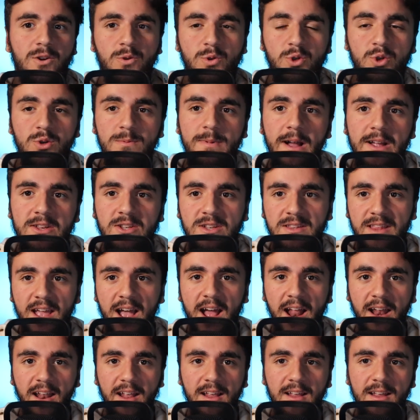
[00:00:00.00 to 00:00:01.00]
Could you imagine
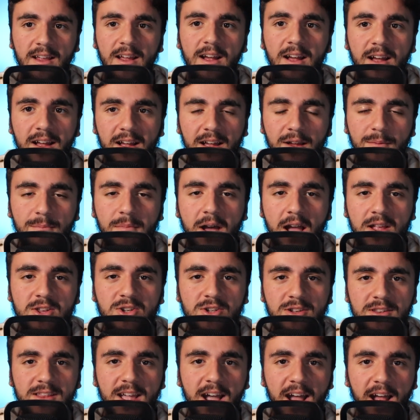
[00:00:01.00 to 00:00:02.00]
that?
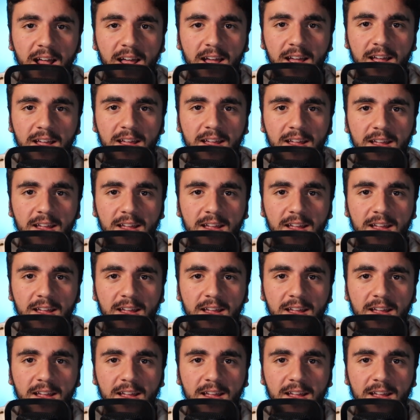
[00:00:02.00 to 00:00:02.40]
Imagine that.